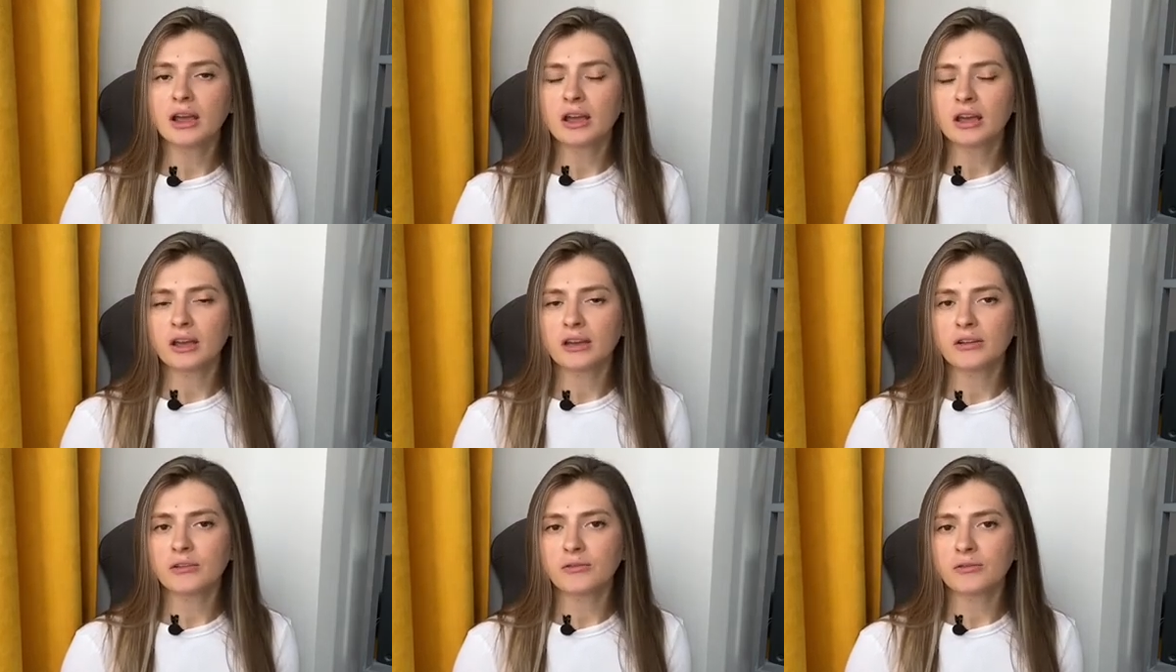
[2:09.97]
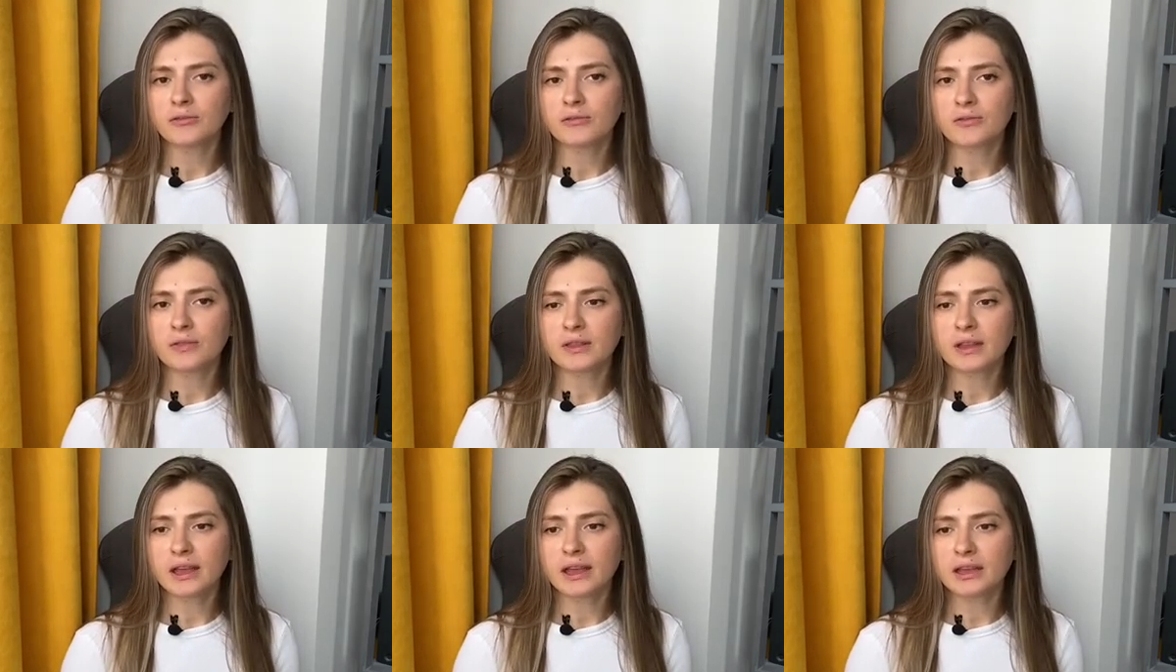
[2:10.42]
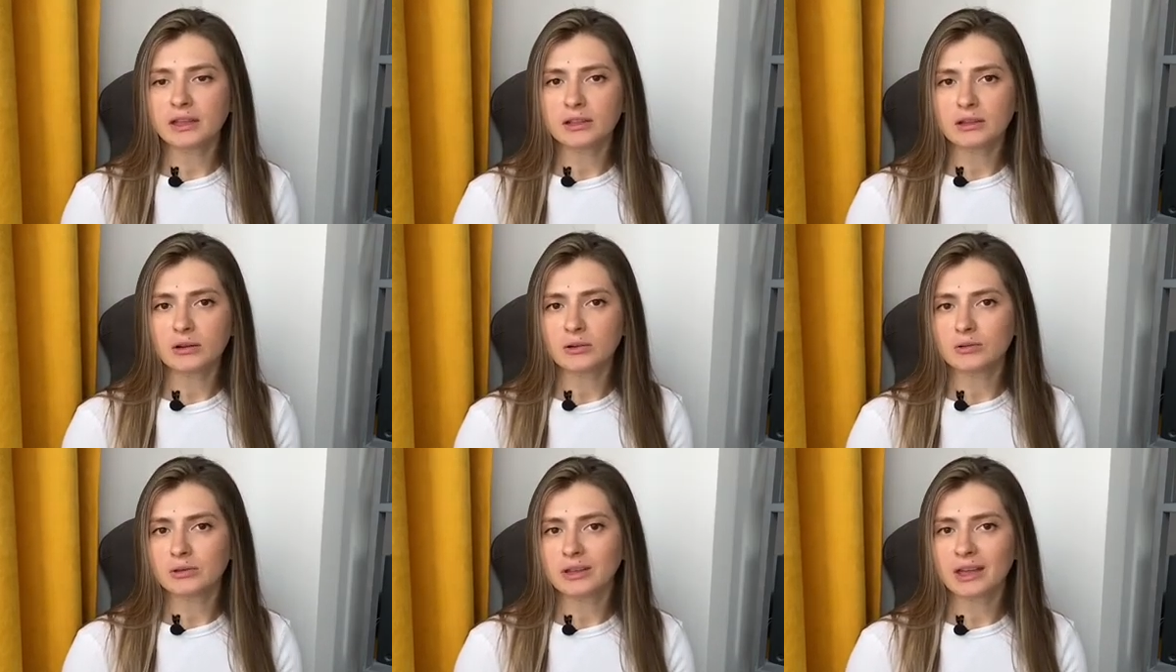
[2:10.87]
if they
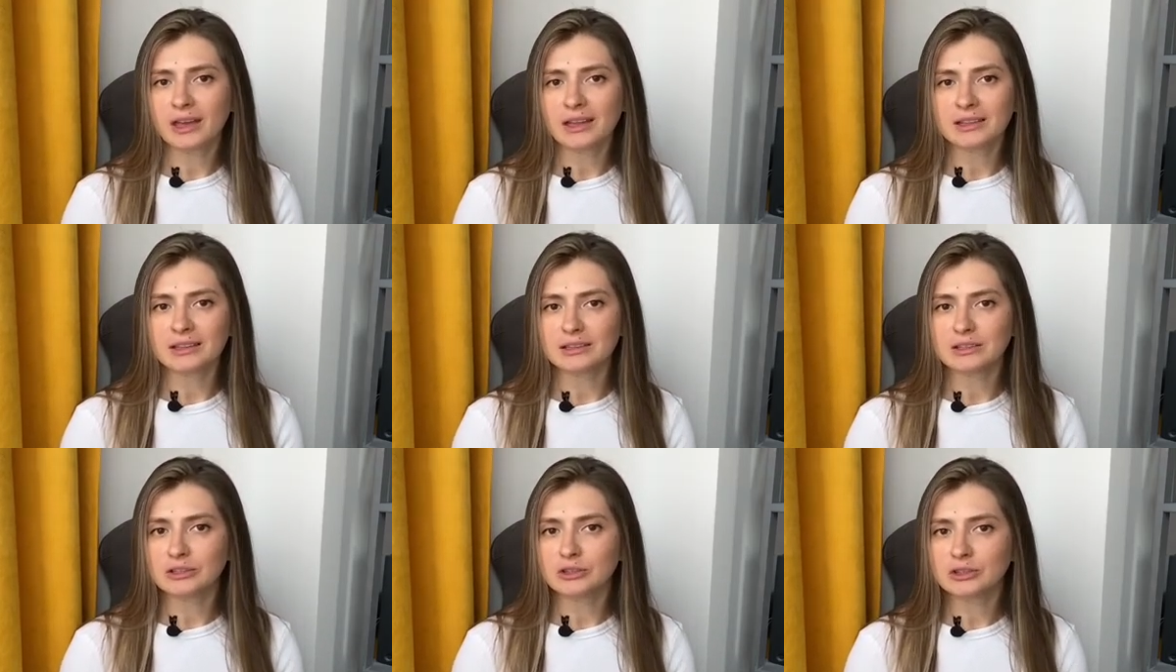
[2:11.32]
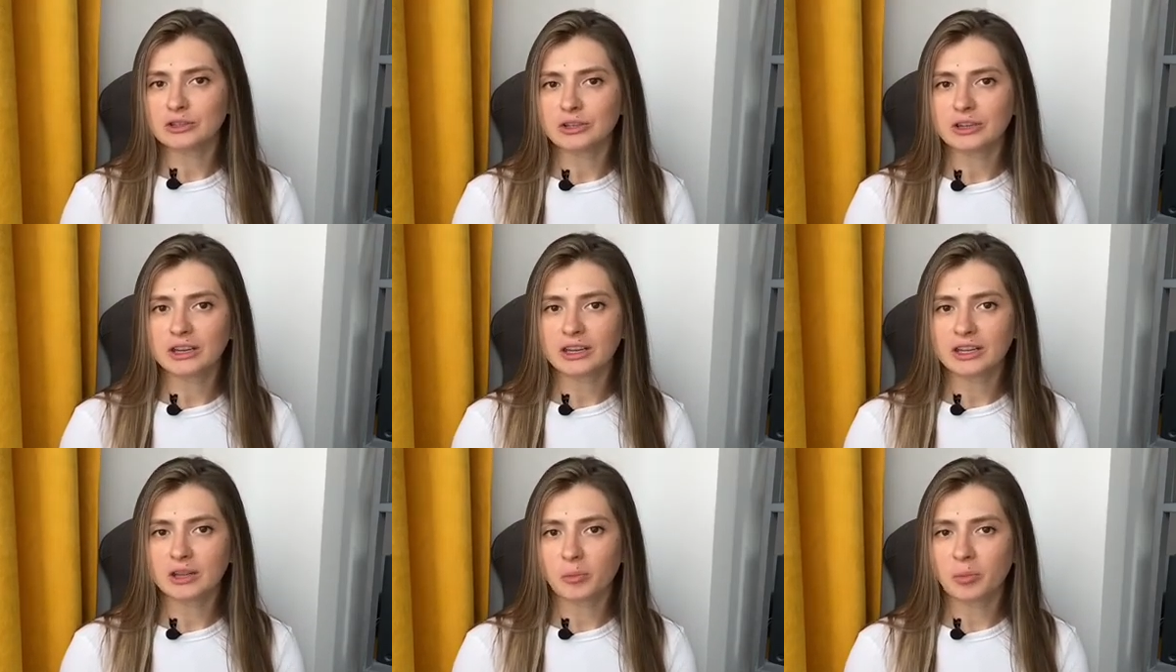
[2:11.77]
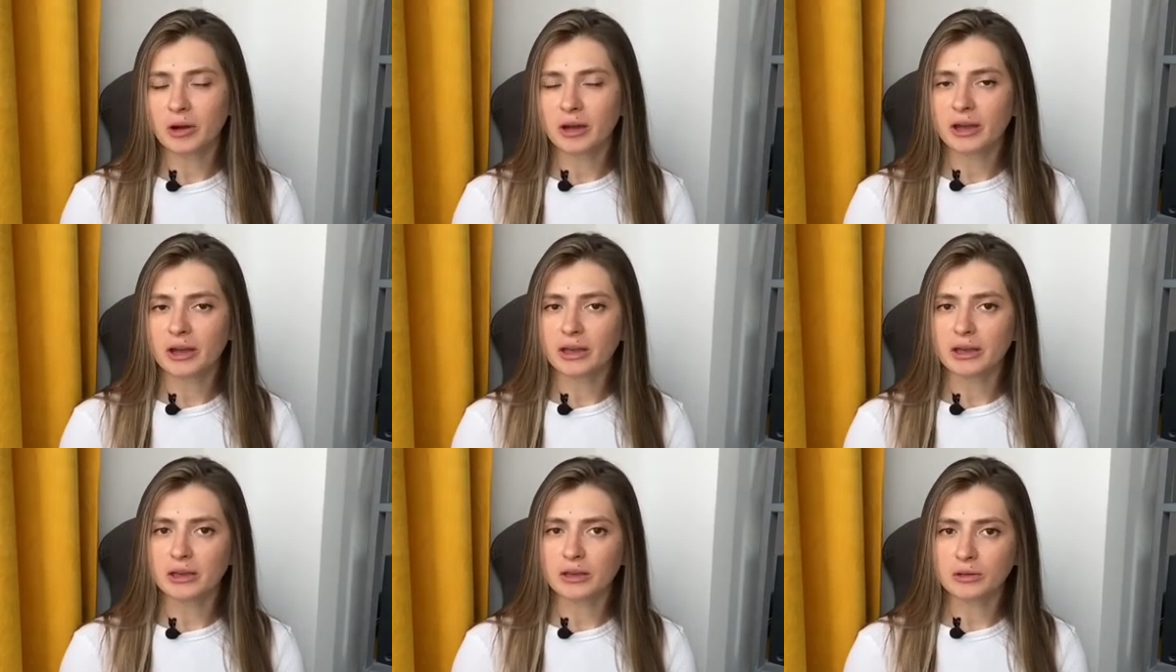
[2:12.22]
don't get intrigued
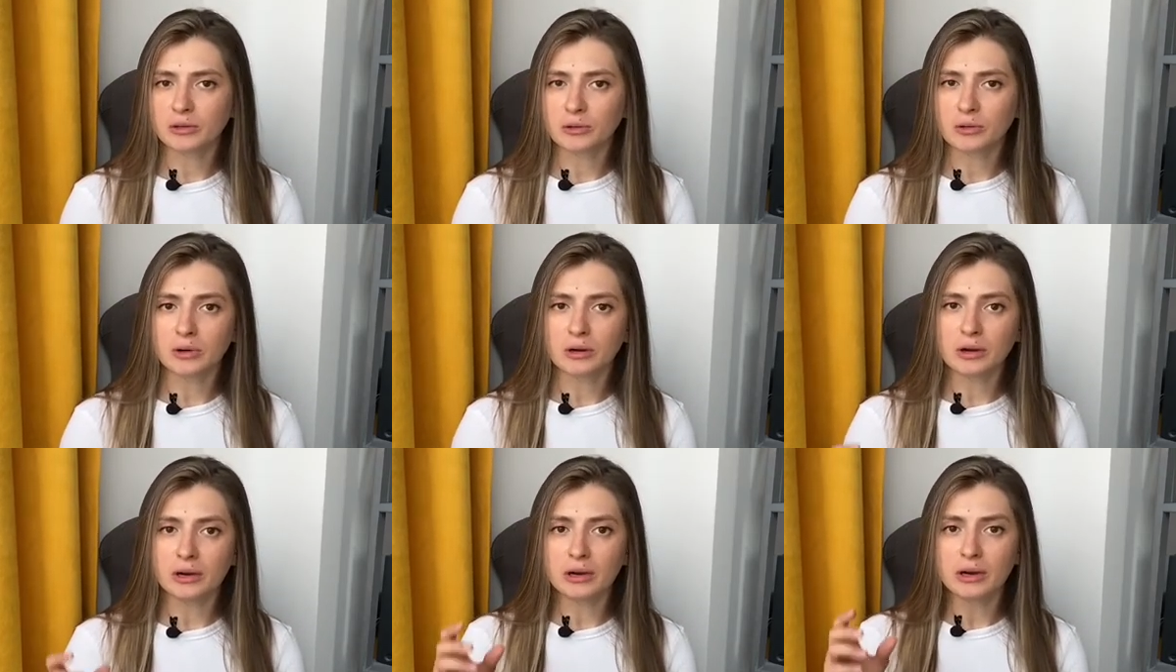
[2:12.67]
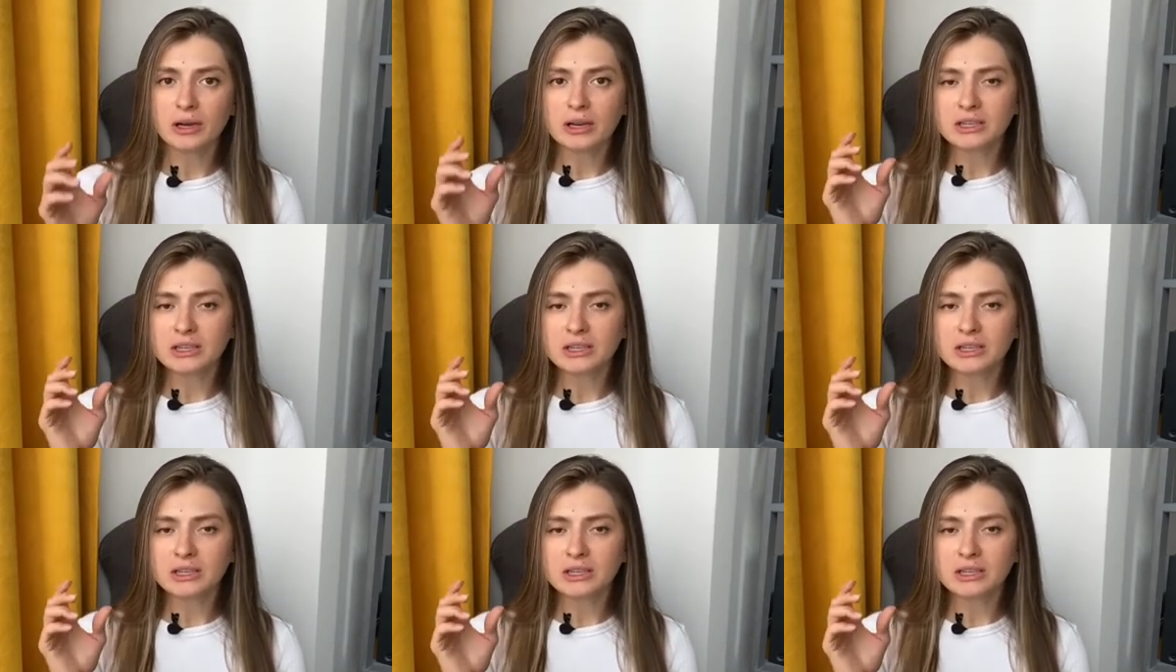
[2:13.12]
by your